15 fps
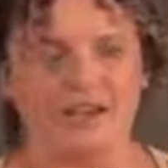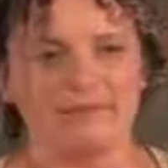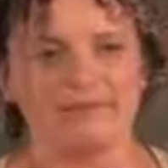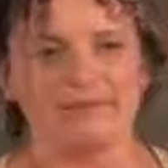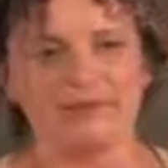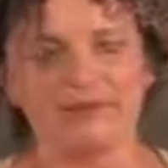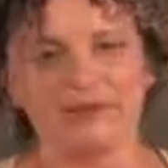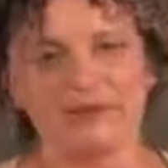I'm
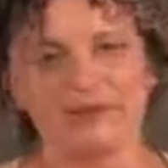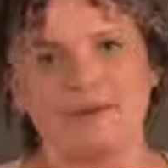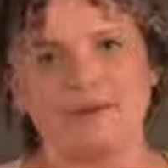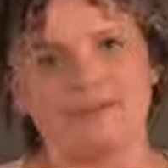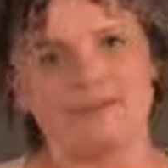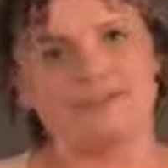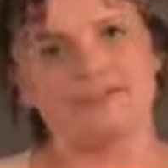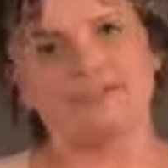celebrating my
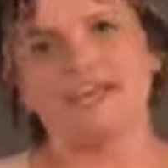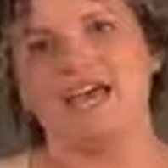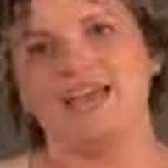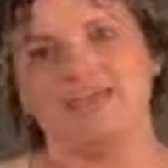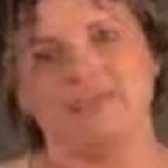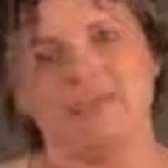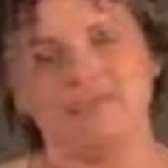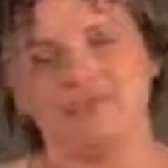business
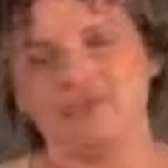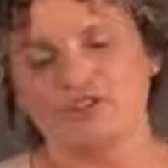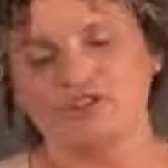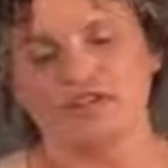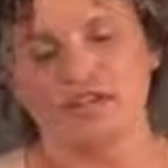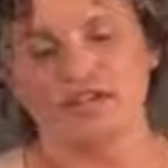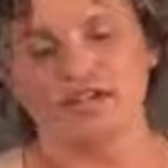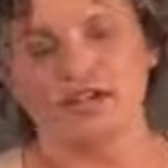10th
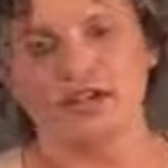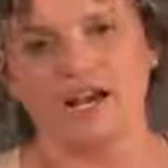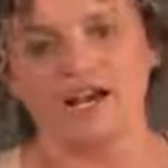anniversary